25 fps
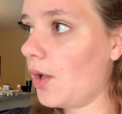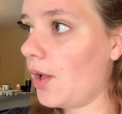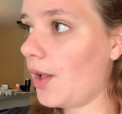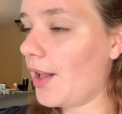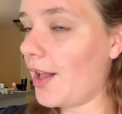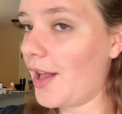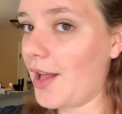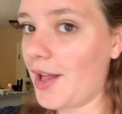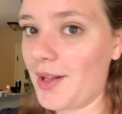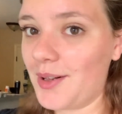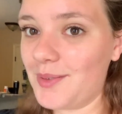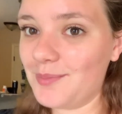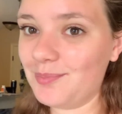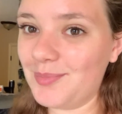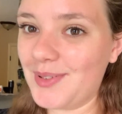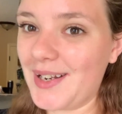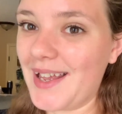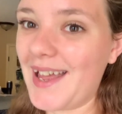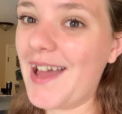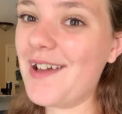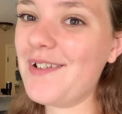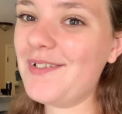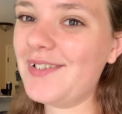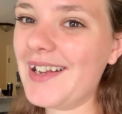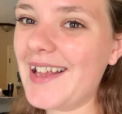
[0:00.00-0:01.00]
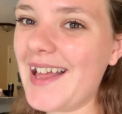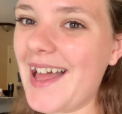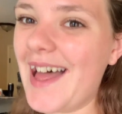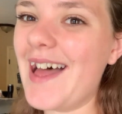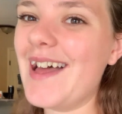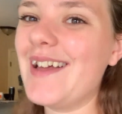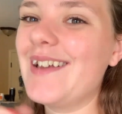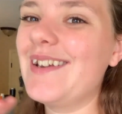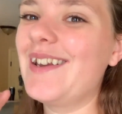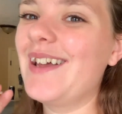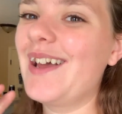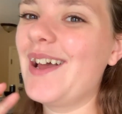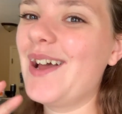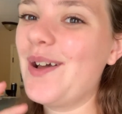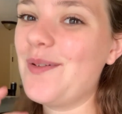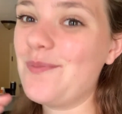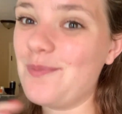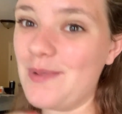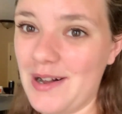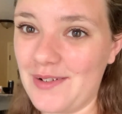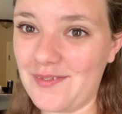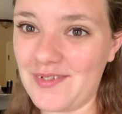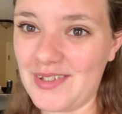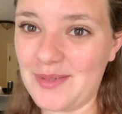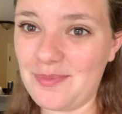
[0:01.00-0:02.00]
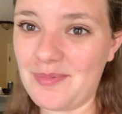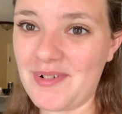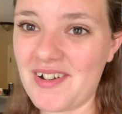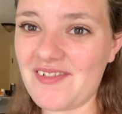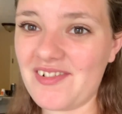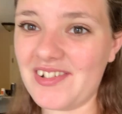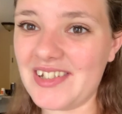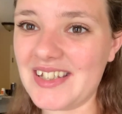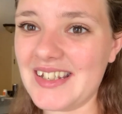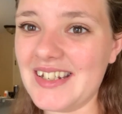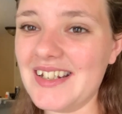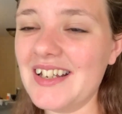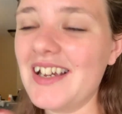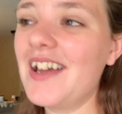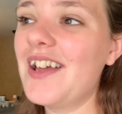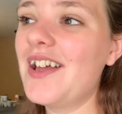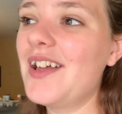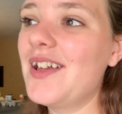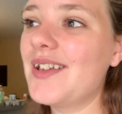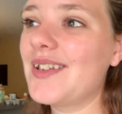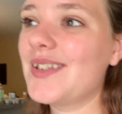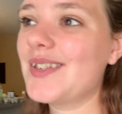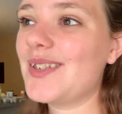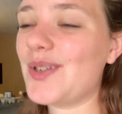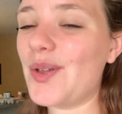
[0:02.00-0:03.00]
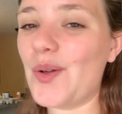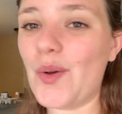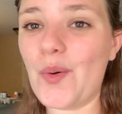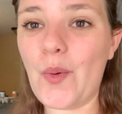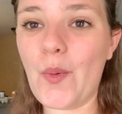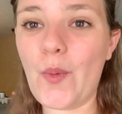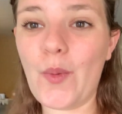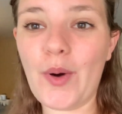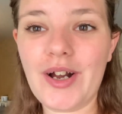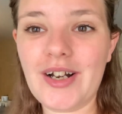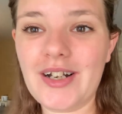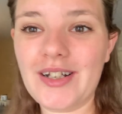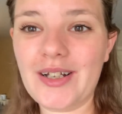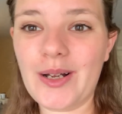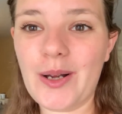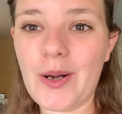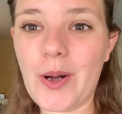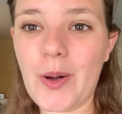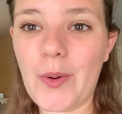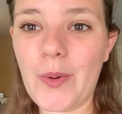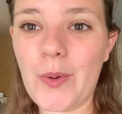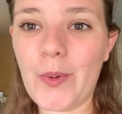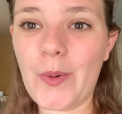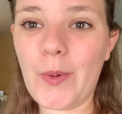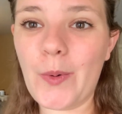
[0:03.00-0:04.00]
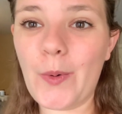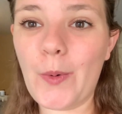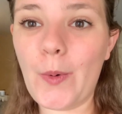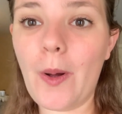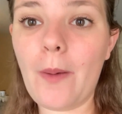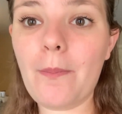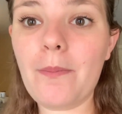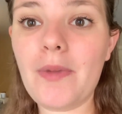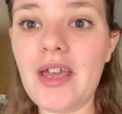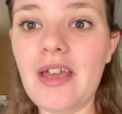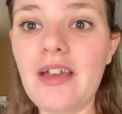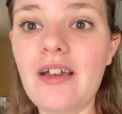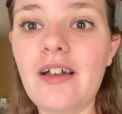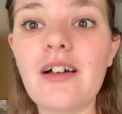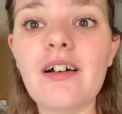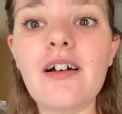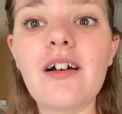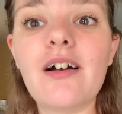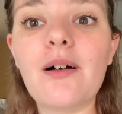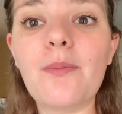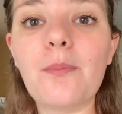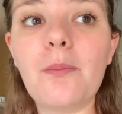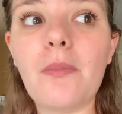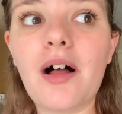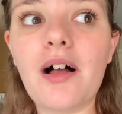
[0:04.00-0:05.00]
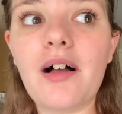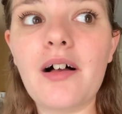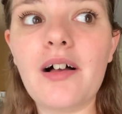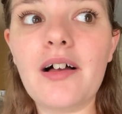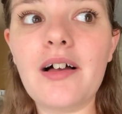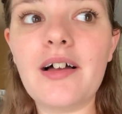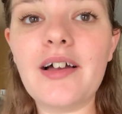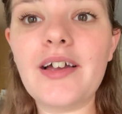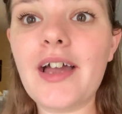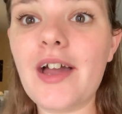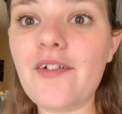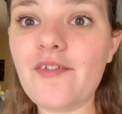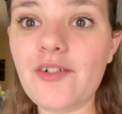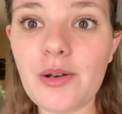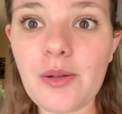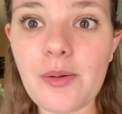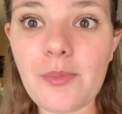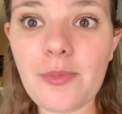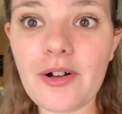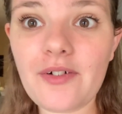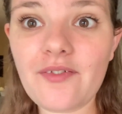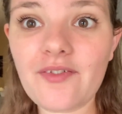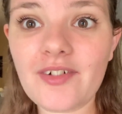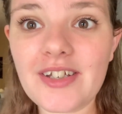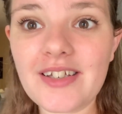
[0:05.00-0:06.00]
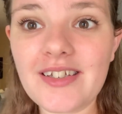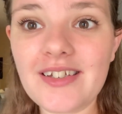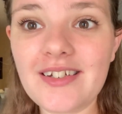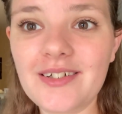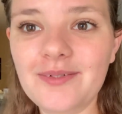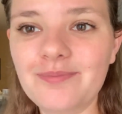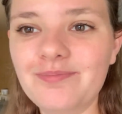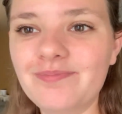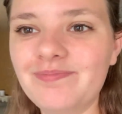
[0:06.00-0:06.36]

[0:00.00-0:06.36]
But I haven't had breakfast. So we're going to go make my everyday breakfast.